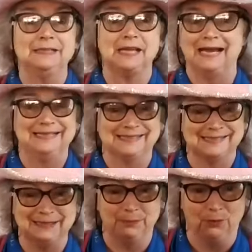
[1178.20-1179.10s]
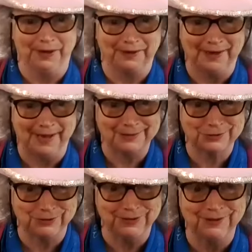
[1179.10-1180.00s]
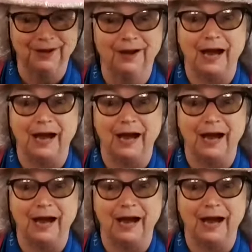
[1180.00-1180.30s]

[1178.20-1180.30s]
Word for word: eyes, I didn't sleep a wink, actually.